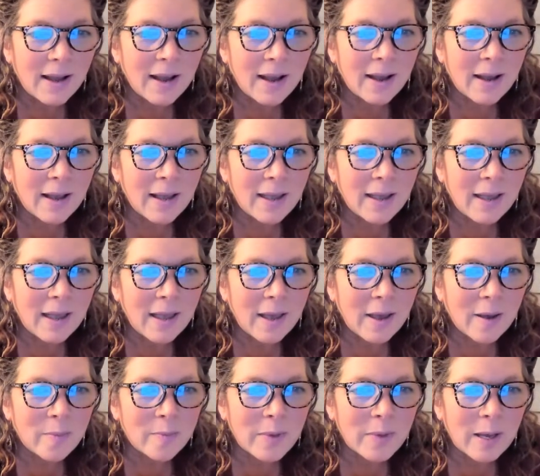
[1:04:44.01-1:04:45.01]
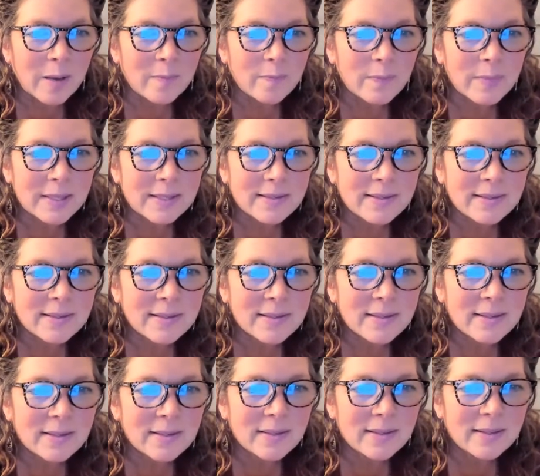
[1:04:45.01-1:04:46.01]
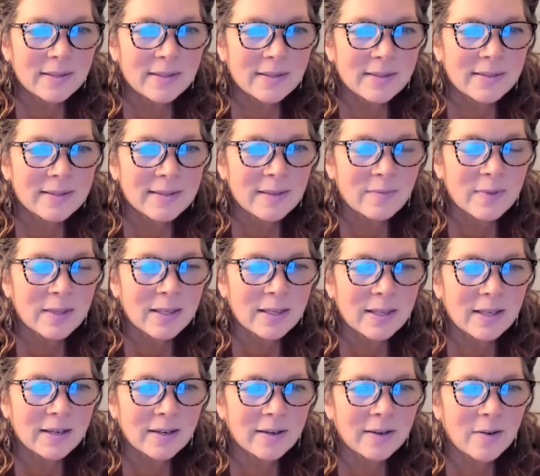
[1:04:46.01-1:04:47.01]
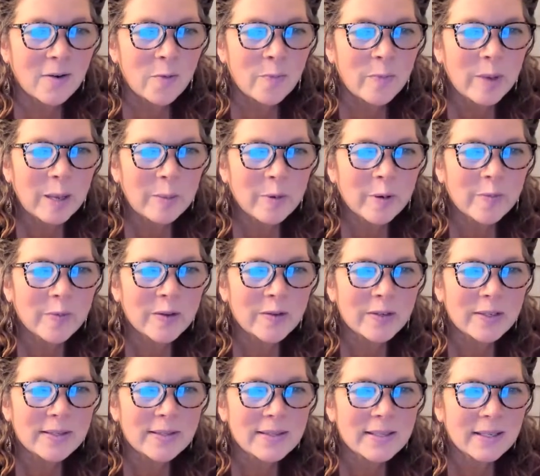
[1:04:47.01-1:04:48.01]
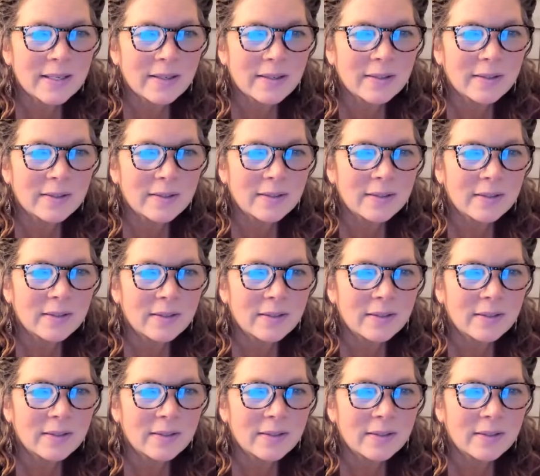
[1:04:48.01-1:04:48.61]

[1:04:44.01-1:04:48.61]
I missed something here. Oh, Paper Moon is here.